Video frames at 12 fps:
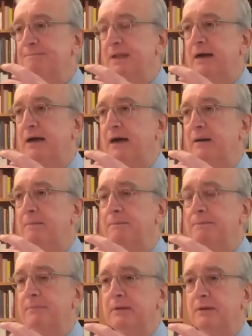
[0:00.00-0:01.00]

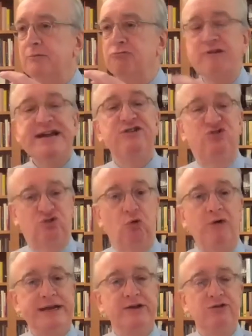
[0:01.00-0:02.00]
um,
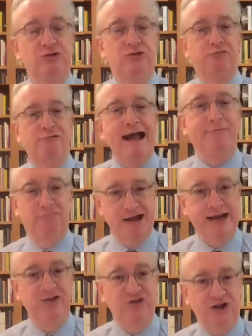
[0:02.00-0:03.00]
rejoined the rat
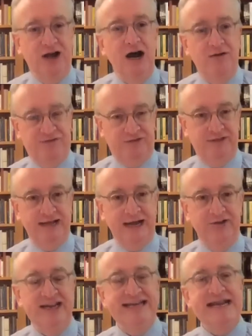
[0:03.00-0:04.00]
race after that.
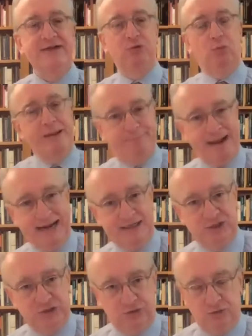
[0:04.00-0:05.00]
He never went back
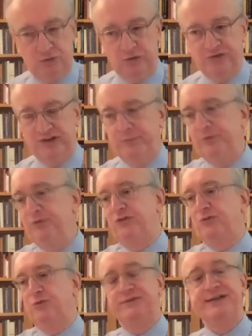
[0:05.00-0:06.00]
to court. He was a
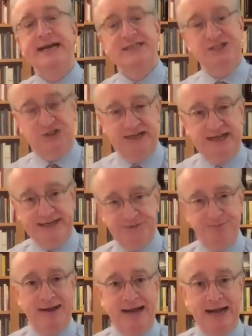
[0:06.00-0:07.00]
sort of yesterday's
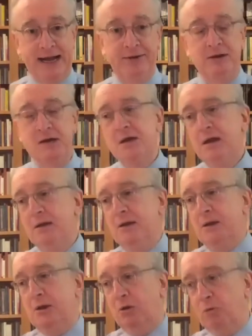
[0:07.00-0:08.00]
man.
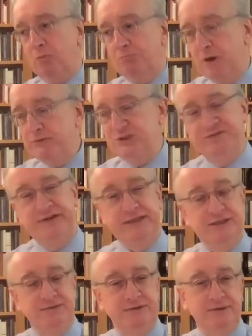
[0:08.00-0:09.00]
Most of
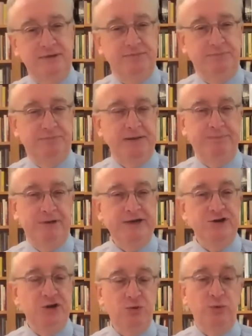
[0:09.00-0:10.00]
his people he
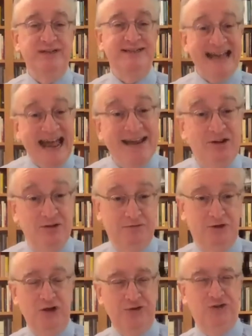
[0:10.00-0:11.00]
knew were dead,
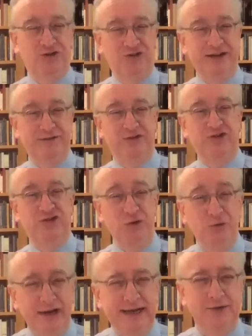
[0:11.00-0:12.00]
courtesy of the
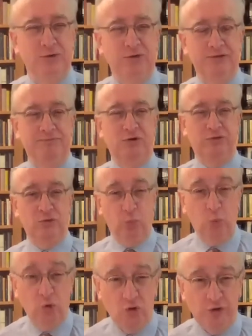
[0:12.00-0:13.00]
dueling or the or the
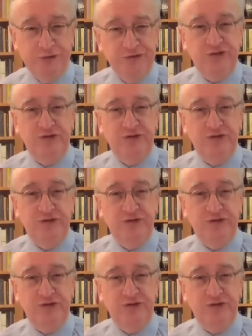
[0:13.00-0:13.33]
wars,